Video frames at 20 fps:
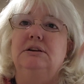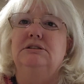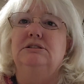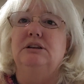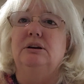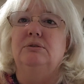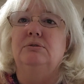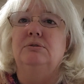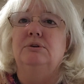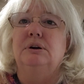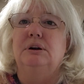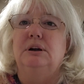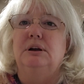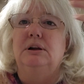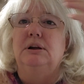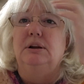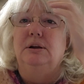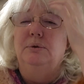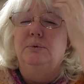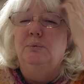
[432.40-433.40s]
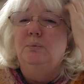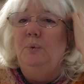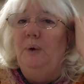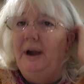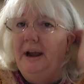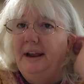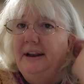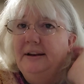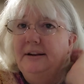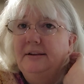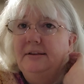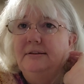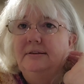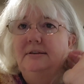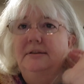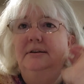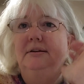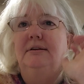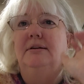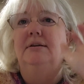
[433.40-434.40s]
So when
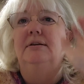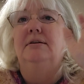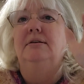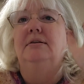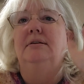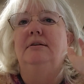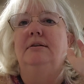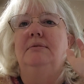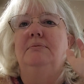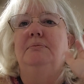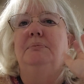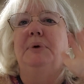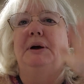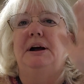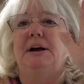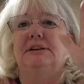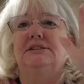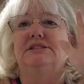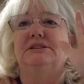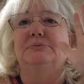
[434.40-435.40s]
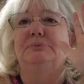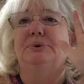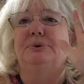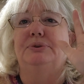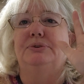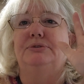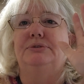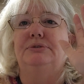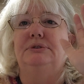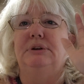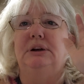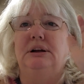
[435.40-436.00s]
possible,